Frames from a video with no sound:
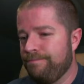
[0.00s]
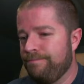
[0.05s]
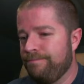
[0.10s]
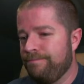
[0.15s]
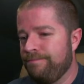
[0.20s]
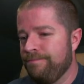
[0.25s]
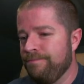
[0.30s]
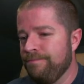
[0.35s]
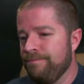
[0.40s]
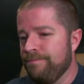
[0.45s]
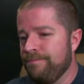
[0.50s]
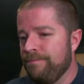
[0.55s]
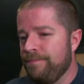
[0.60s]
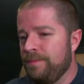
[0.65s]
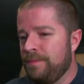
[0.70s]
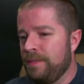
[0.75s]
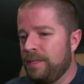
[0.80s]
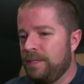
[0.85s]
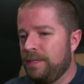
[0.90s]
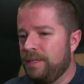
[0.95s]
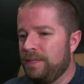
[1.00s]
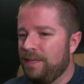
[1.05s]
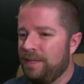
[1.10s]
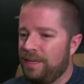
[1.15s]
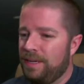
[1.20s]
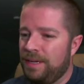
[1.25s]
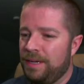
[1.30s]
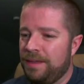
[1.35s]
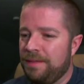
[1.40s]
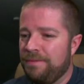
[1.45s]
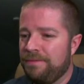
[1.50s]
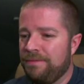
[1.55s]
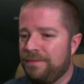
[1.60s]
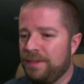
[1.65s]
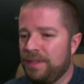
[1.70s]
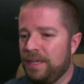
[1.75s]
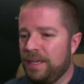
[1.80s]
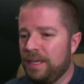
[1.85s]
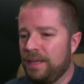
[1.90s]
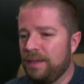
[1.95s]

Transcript: I feel like